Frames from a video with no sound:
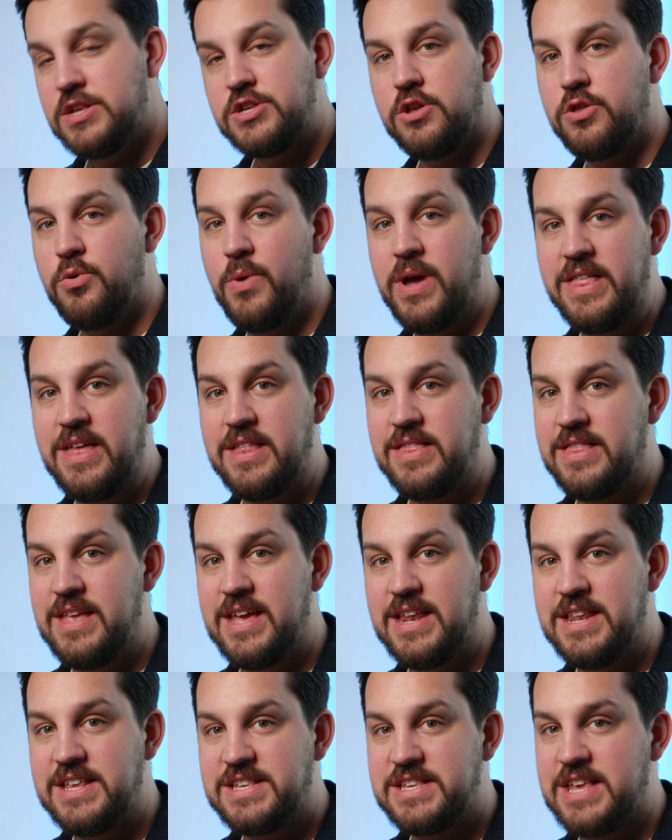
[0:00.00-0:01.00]
So the way
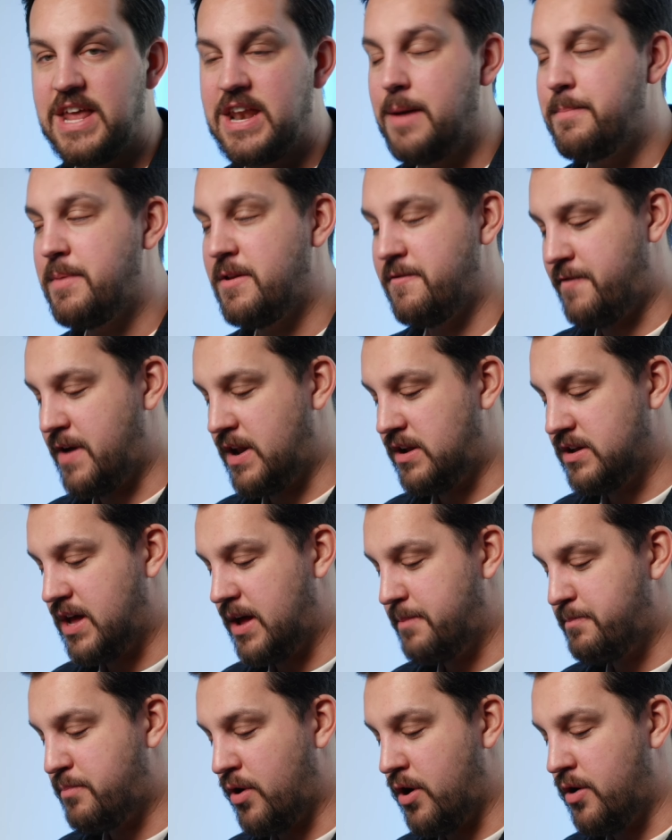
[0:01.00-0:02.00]
that it is set up in Final
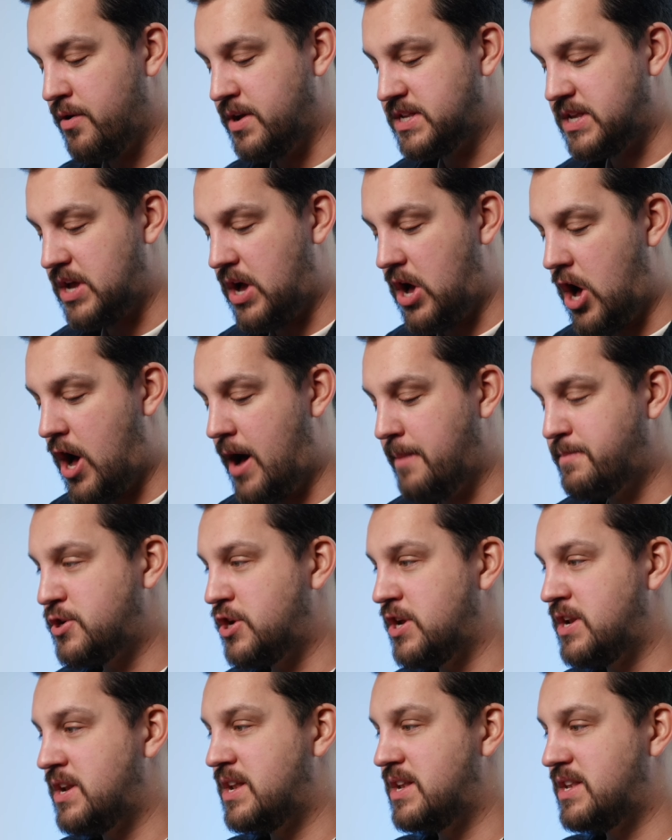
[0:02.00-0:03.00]
Cut Pro is
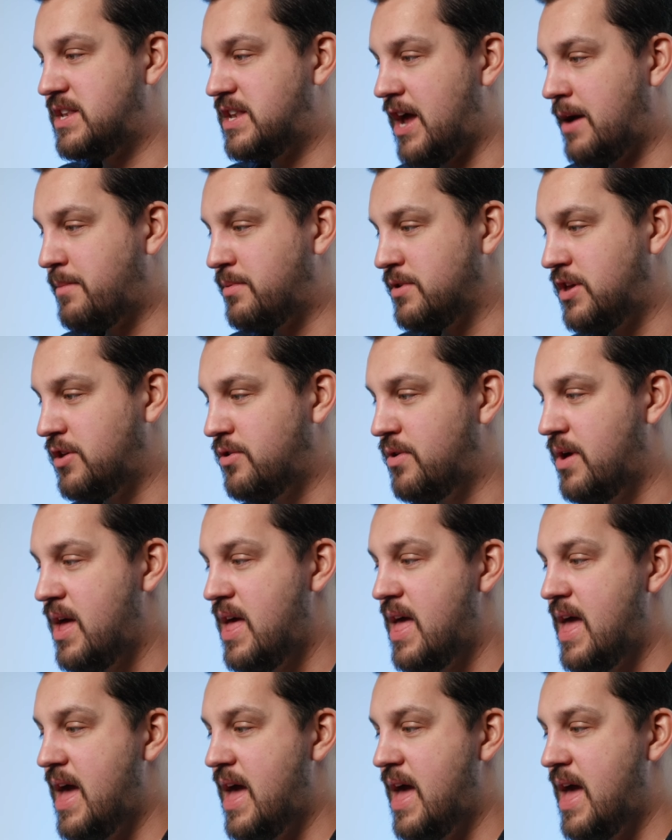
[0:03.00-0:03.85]
Option W,